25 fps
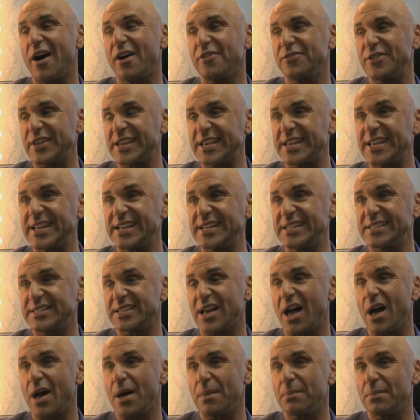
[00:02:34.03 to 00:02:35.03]
I think
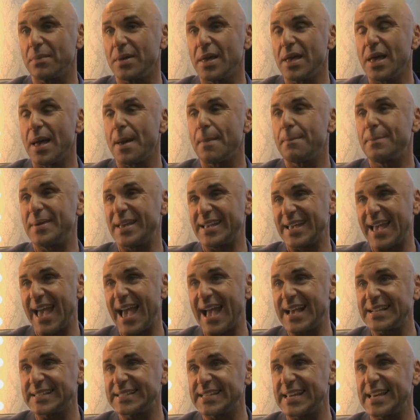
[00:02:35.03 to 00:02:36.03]
he's
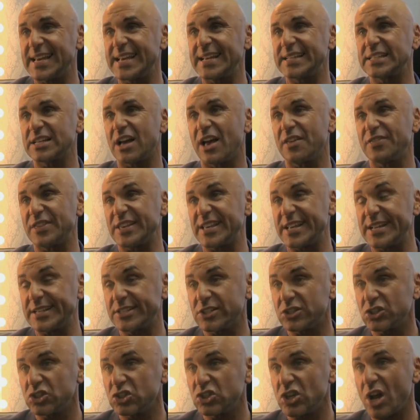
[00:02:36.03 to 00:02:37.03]
big-headed. I think
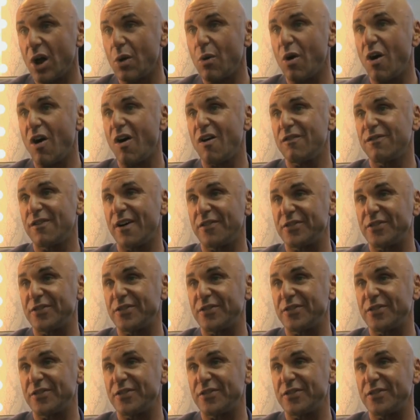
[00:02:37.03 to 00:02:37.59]
he's a show-off.